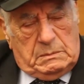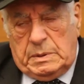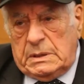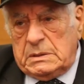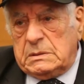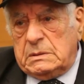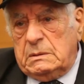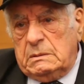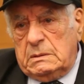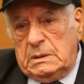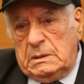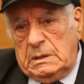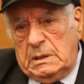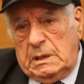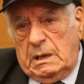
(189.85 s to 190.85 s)
Bastogne
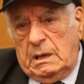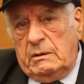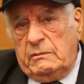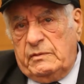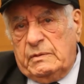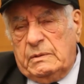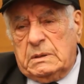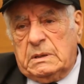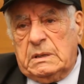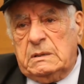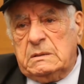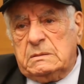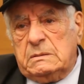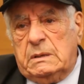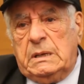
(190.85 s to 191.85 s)
and that I had fought there
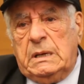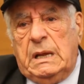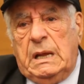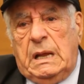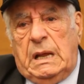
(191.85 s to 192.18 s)
and so on.